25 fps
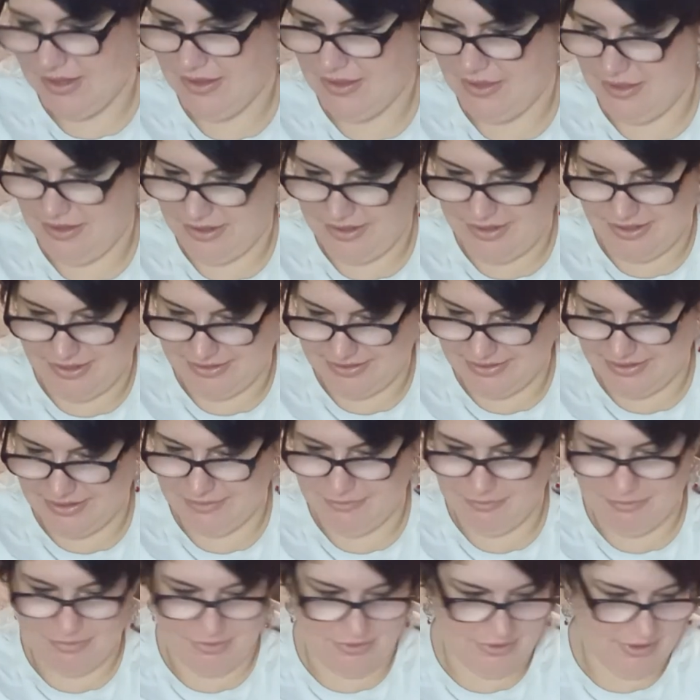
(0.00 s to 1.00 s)
The
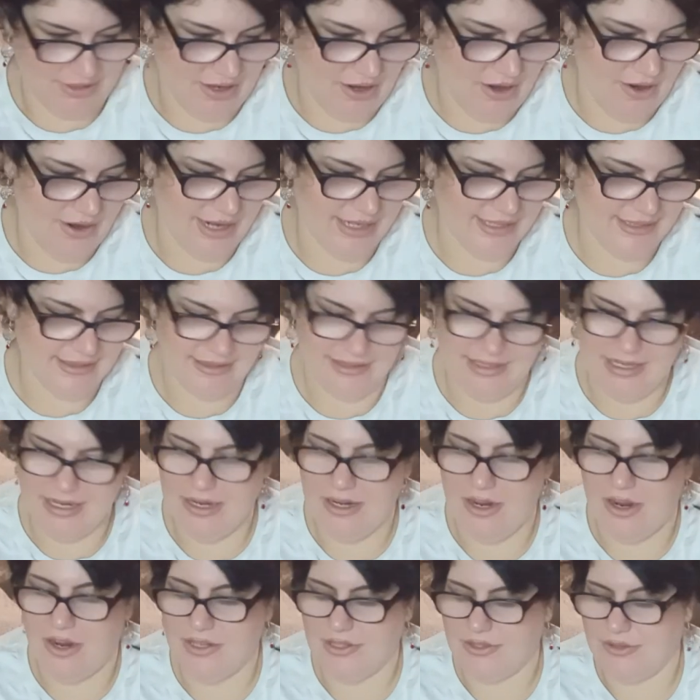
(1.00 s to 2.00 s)
cutting board. Oh, I see.
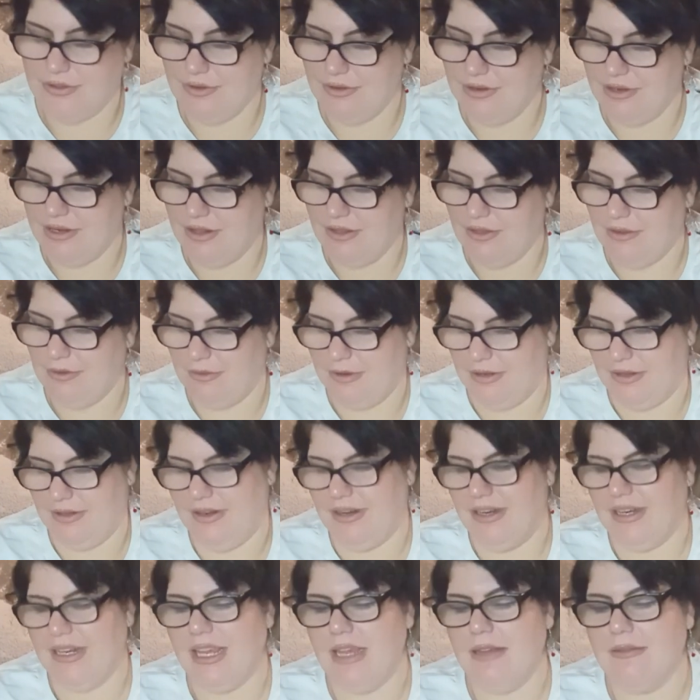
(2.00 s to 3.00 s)
I saw another one.
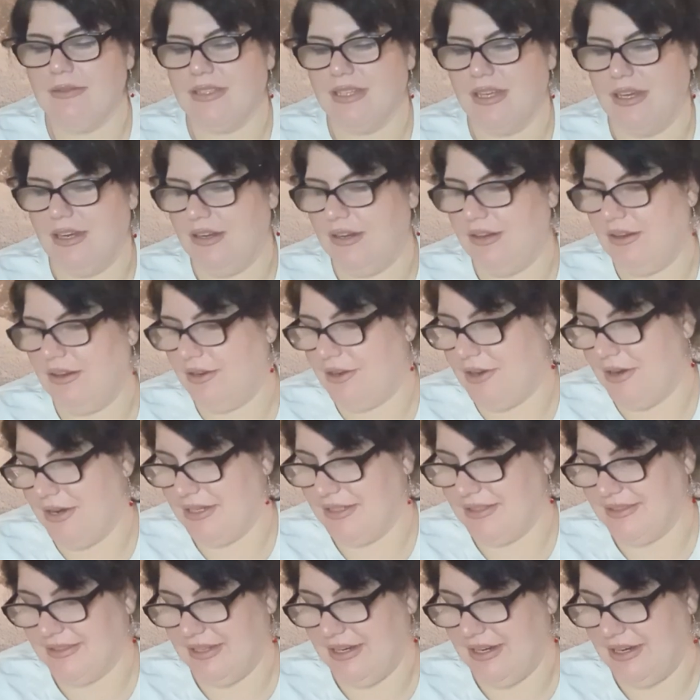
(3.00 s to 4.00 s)
I keep saying, I'm
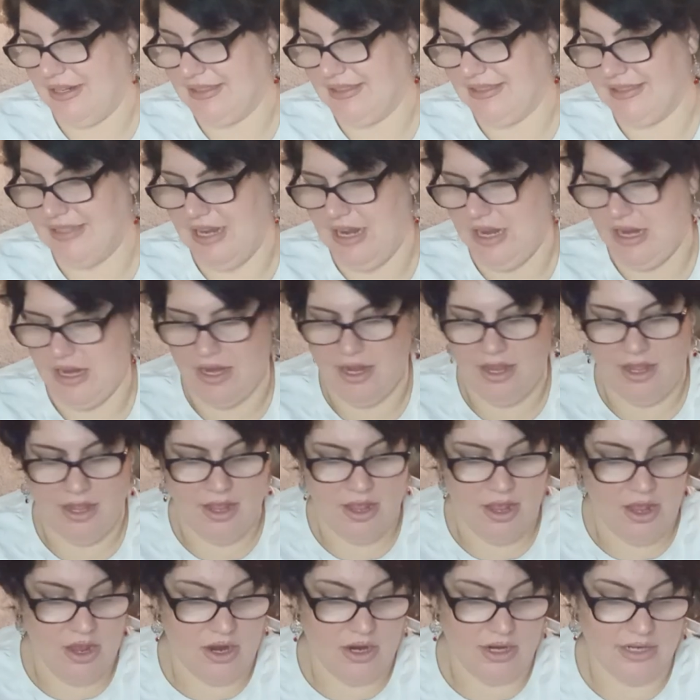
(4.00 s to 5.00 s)
going to say I see.
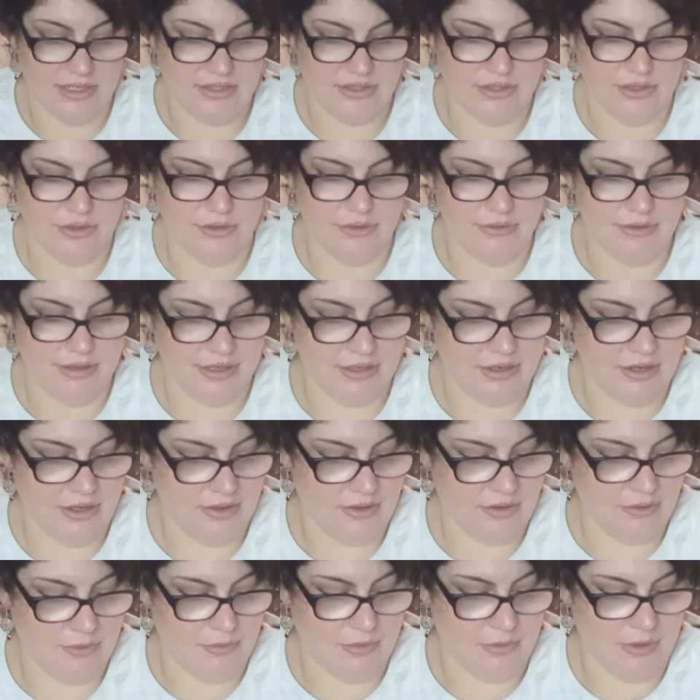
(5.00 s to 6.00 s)
I saw
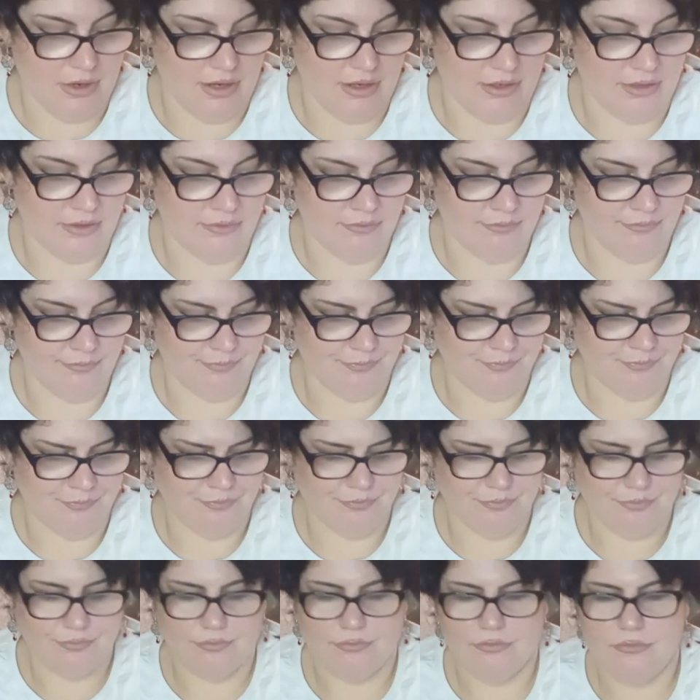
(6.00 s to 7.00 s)
another one
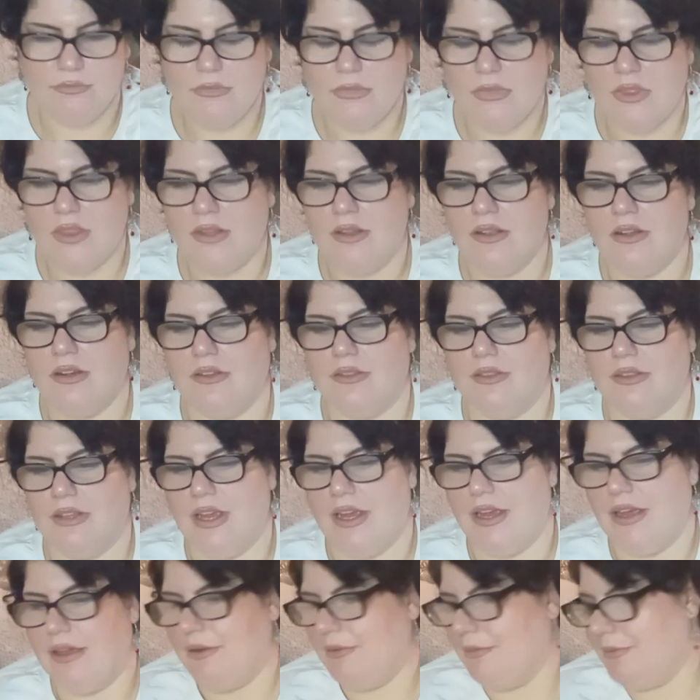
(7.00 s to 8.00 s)
on
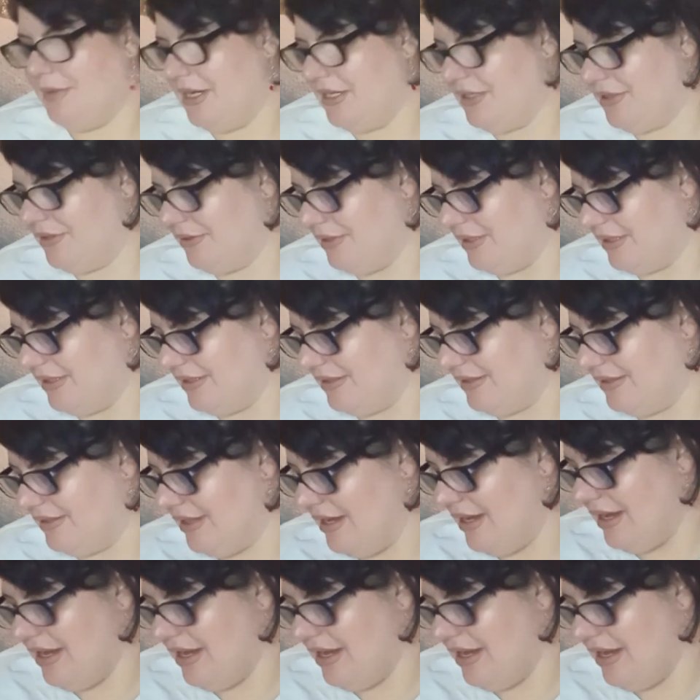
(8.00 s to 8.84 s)
there, which was,